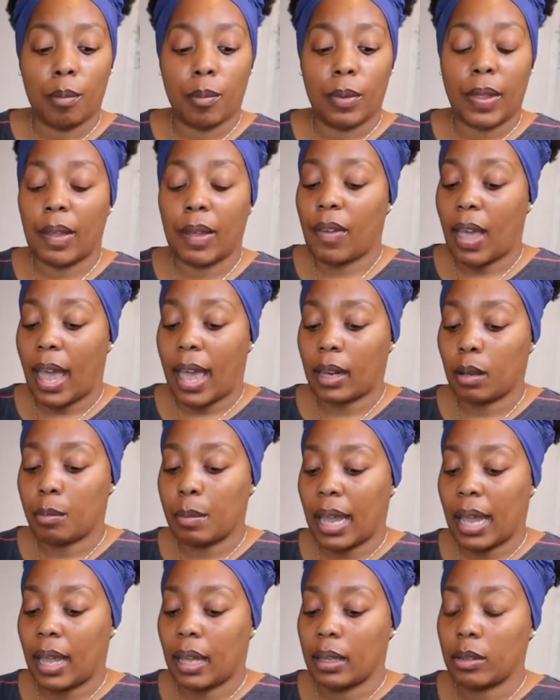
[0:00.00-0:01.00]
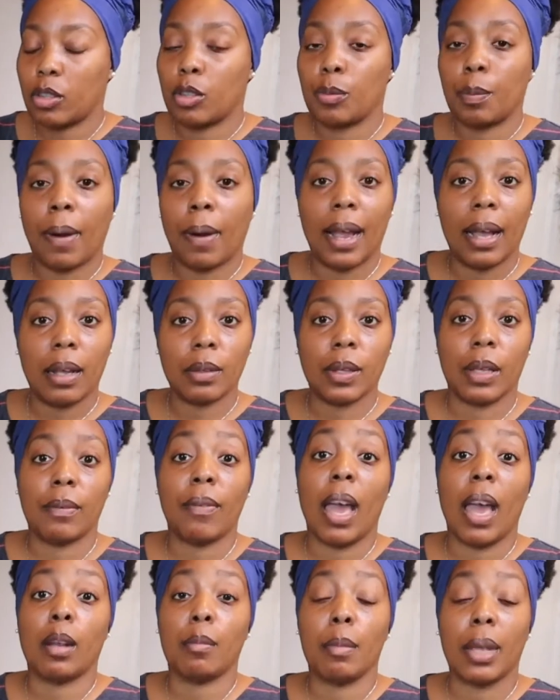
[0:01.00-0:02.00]
They've had them at Sprouts. They've
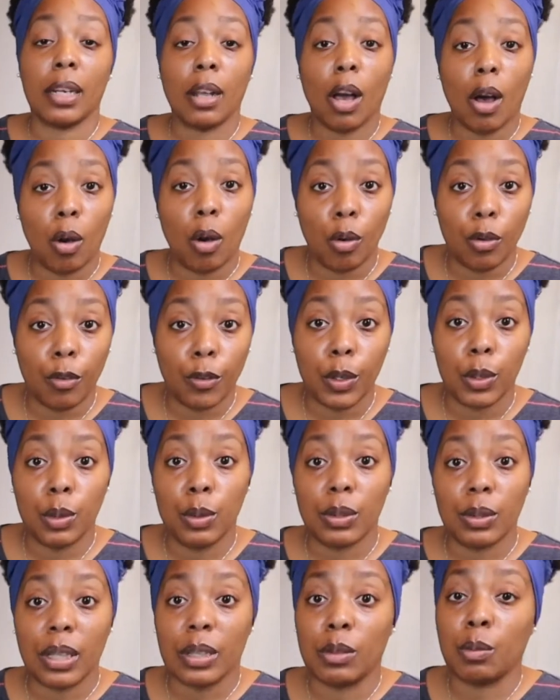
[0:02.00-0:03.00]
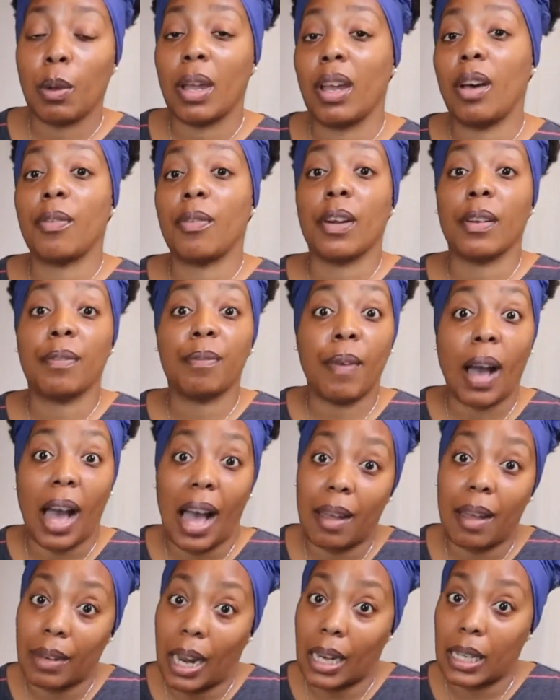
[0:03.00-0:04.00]
had them at Whole Foods as well for
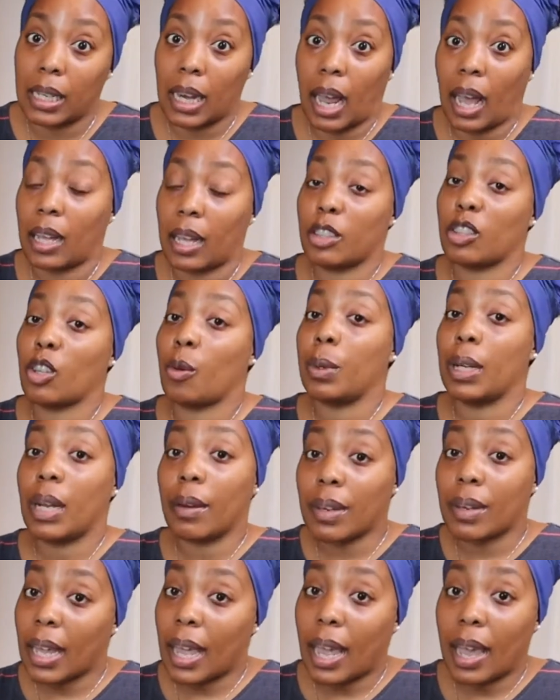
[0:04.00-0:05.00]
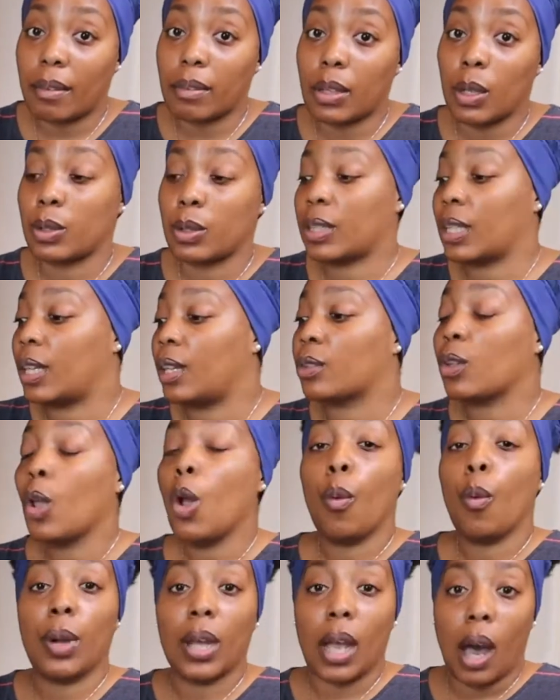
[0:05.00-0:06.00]
$5.99. So whenever they have those sales,
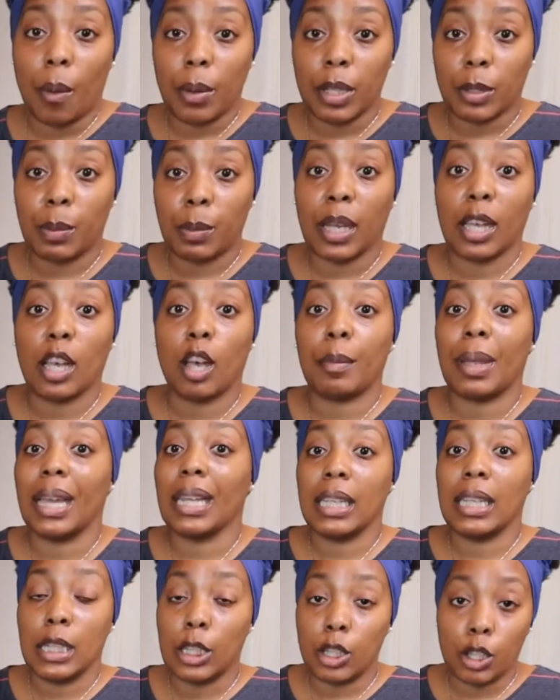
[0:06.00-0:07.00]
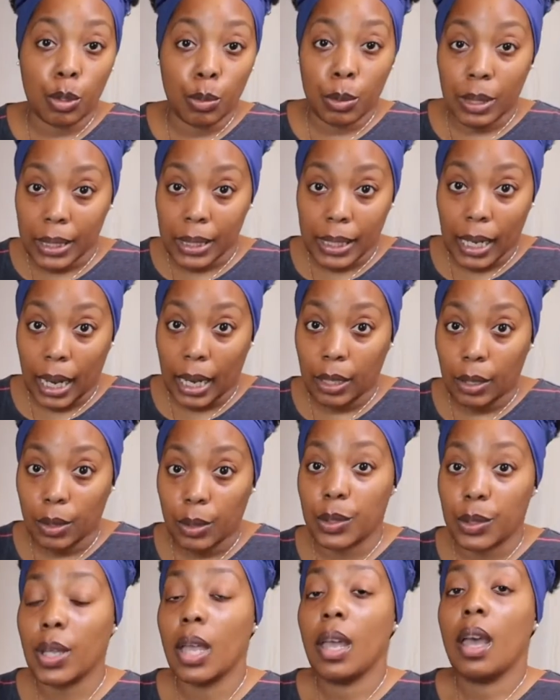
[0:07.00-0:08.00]
we always pick up at least 2
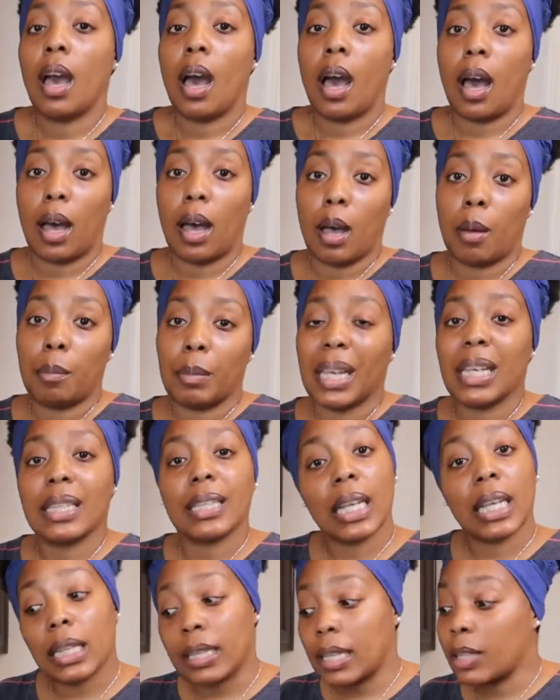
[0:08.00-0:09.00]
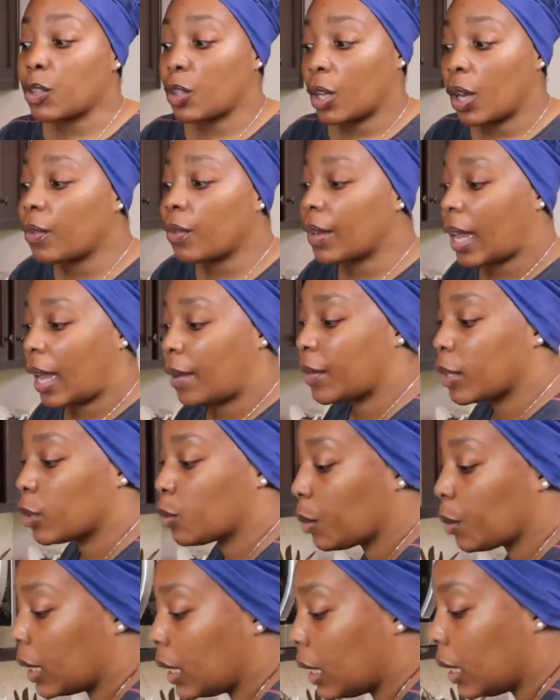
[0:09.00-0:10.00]
containers because the shelf life is
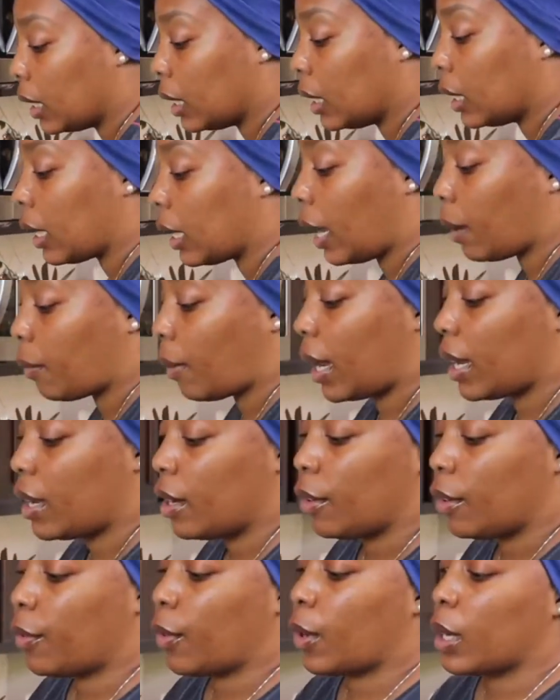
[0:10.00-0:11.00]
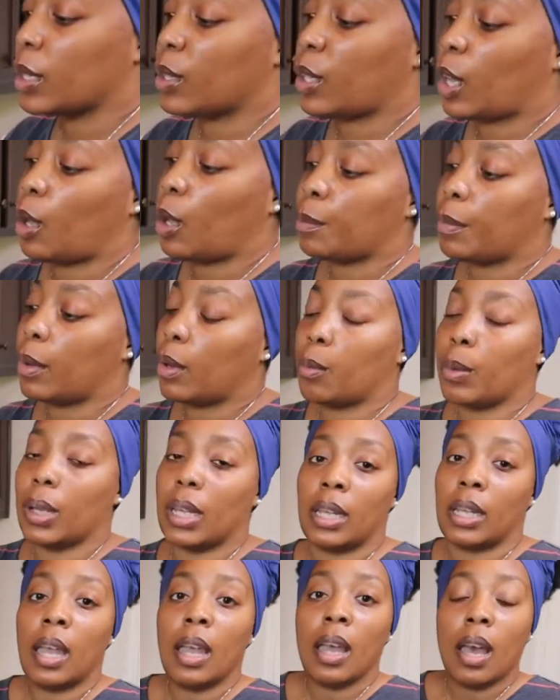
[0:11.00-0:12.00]
really good. Like right here, for example,
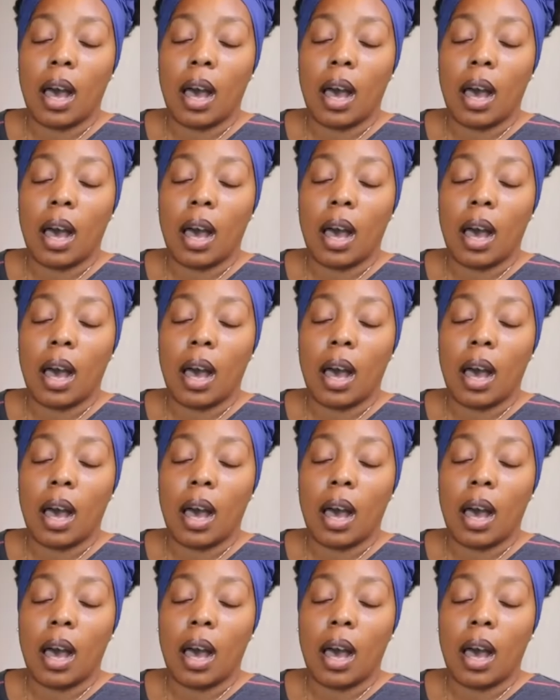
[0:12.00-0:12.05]
we've